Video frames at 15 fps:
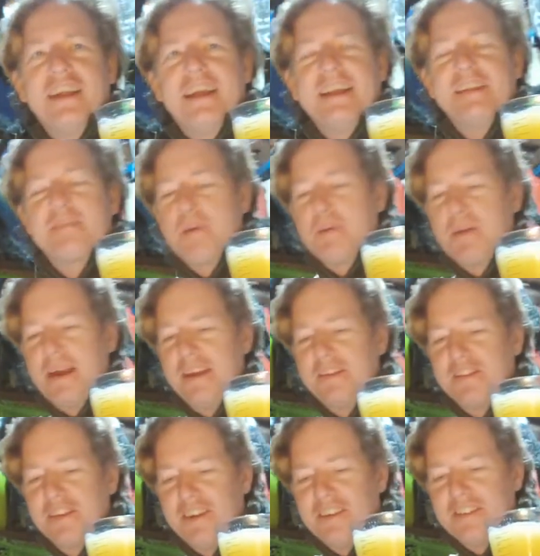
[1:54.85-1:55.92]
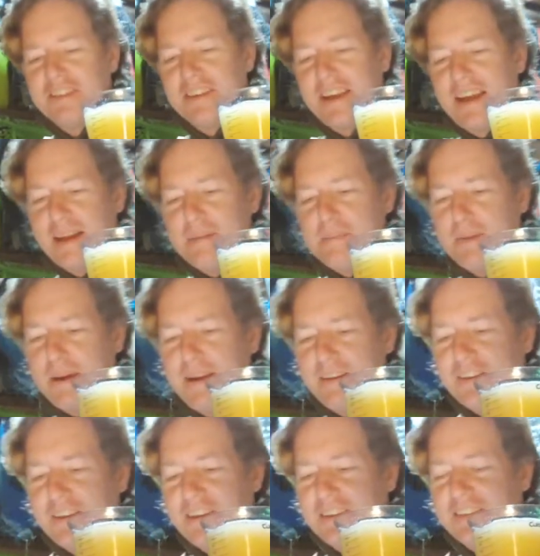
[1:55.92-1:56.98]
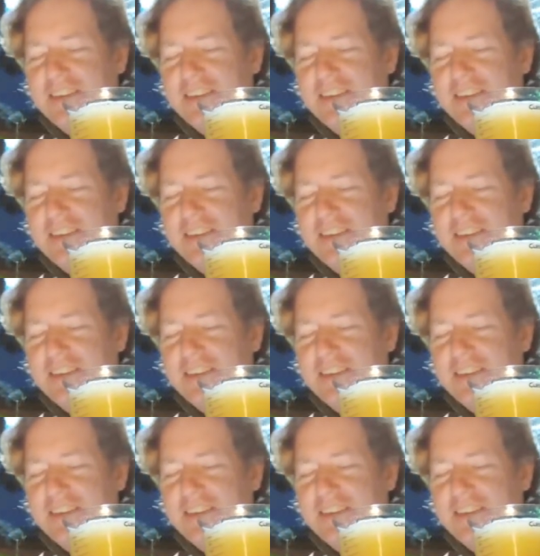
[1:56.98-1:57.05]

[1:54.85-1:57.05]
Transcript: inspirational, celebrational,